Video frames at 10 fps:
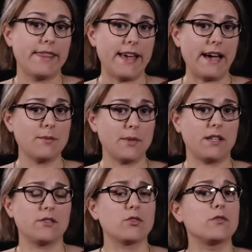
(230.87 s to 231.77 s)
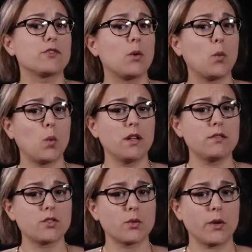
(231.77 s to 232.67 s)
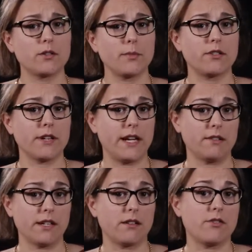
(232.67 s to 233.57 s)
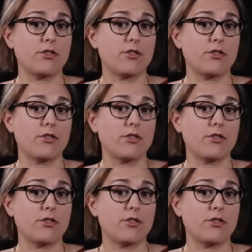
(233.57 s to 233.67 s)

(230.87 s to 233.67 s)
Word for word: That means over a one square meter area,